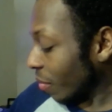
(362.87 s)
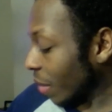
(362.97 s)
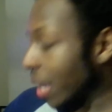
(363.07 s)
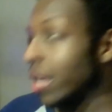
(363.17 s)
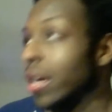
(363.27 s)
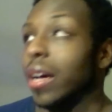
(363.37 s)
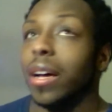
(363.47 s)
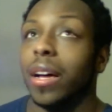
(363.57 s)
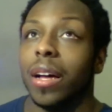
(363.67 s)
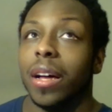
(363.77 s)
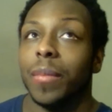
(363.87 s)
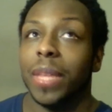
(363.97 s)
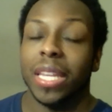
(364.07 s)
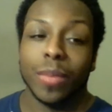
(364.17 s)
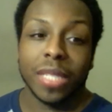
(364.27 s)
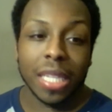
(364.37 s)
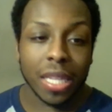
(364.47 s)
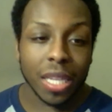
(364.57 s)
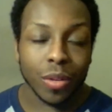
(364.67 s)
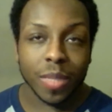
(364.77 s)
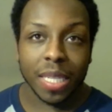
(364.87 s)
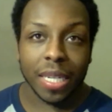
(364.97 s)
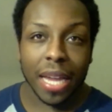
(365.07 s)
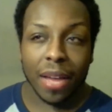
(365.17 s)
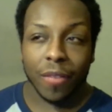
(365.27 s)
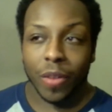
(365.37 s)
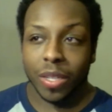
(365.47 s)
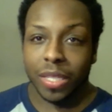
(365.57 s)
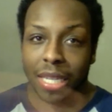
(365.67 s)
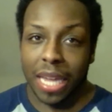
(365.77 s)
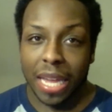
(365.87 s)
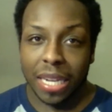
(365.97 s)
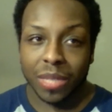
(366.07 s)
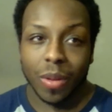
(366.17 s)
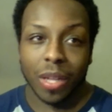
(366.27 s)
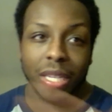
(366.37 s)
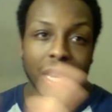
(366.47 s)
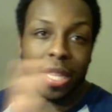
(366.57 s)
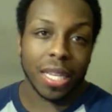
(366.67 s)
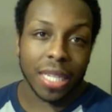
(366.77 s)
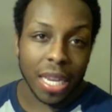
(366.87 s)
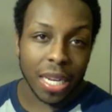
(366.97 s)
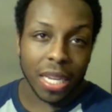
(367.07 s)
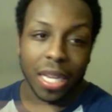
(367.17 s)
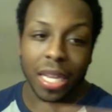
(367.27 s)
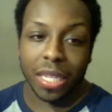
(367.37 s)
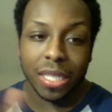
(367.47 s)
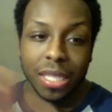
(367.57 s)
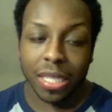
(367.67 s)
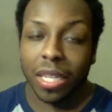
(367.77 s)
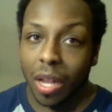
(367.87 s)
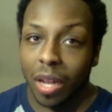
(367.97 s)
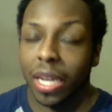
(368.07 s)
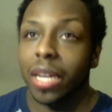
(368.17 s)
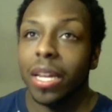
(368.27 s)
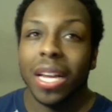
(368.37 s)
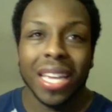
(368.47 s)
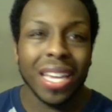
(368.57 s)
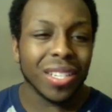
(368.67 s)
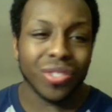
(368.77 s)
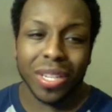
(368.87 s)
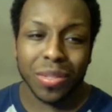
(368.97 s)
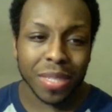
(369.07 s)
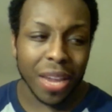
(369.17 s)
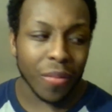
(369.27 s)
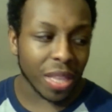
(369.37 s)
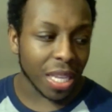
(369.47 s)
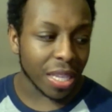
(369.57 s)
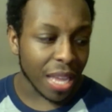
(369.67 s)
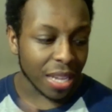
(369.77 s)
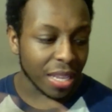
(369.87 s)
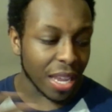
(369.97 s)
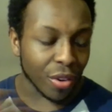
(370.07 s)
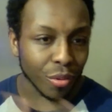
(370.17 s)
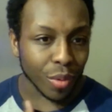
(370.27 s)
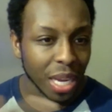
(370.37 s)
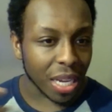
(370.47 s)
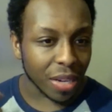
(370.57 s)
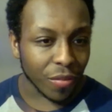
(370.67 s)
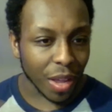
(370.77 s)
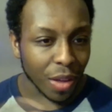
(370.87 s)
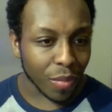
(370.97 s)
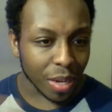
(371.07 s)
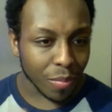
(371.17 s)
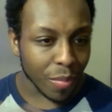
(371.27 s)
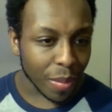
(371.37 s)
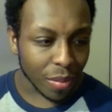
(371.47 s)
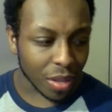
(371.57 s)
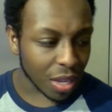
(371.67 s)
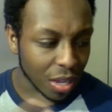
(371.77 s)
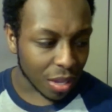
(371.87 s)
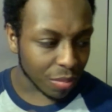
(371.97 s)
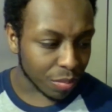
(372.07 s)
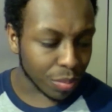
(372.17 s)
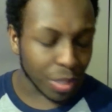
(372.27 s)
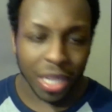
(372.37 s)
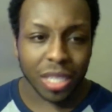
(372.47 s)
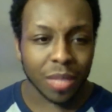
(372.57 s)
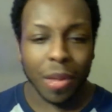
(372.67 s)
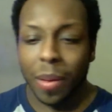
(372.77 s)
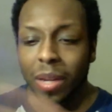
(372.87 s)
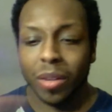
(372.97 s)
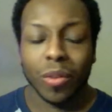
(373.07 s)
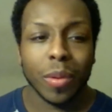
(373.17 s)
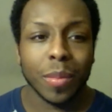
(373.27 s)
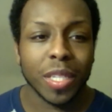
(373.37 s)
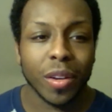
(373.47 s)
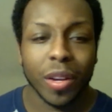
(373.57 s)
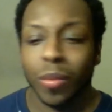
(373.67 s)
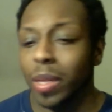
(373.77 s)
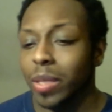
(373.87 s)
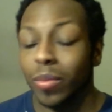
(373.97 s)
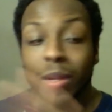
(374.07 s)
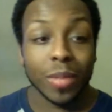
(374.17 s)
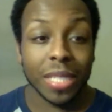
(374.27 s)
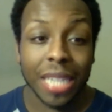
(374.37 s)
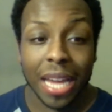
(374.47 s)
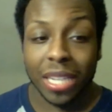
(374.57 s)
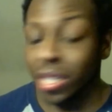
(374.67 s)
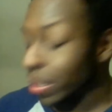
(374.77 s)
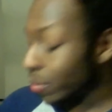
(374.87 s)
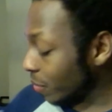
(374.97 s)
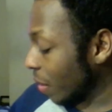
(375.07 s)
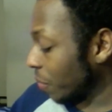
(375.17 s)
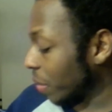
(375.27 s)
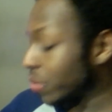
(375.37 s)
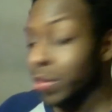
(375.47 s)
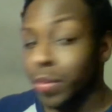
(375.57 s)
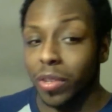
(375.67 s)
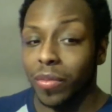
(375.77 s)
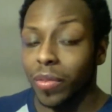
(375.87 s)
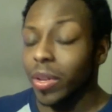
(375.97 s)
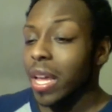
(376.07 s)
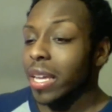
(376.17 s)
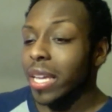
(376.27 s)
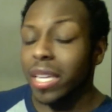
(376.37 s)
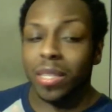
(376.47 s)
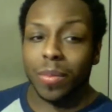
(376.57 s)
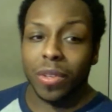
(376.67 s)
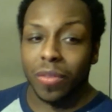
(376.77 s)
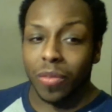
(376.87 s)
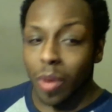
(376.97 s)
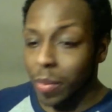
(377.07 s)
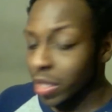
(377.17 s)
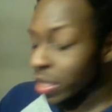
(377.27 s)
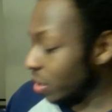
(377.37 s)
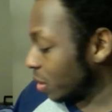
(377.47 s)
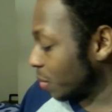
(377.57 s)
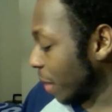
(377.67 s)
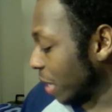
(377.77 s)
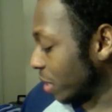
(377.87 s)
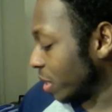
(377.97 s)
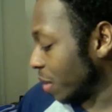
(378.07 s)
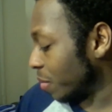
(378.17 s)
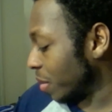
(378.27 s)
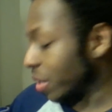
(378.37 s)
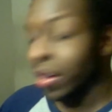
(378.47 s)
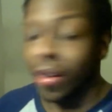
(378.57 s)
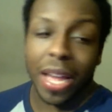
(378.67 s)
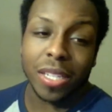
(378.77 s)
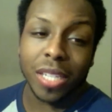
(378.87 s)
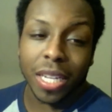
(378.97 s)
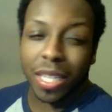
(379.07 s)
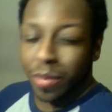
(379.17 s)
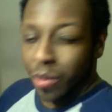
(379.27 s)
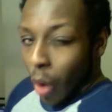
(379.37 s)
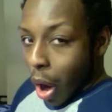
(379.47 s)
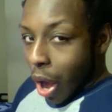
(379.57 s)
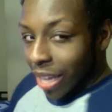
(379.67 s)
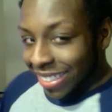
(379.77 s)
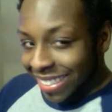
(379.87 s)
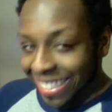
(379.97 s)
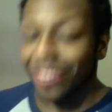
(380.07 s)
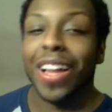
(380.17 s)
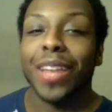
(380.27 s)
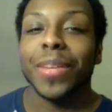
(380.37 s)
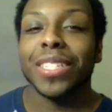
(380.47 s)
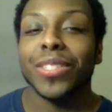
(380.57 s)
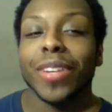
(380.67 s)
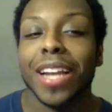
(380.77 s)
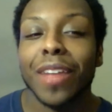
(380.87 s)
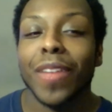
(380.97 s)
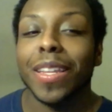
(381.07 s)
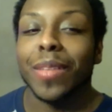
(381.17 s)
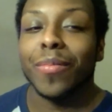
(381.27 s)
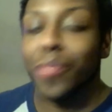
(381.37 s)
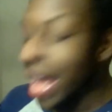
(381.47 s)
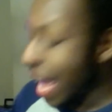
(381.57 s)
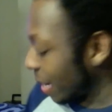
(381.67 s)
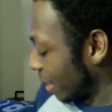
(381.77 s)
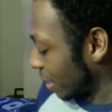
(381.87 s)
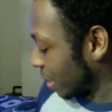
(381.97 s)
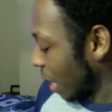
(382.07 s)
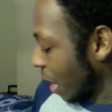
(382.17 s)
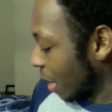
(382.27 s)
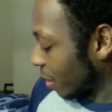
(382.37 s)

And um, I think it was Cynthia who was sitting down first, then Candace walked in, then Kenya and Claudia. Kenya's dress was everything that that green velvet um plush mo I don't know what material was, but it was snatched. I think it was velvet. It was beautiful. Kenya's a beautiful woman. She's just bad shit, but you know, hashtag Team Twirl. They follow me on Twitter and I follow them back. Yes, God.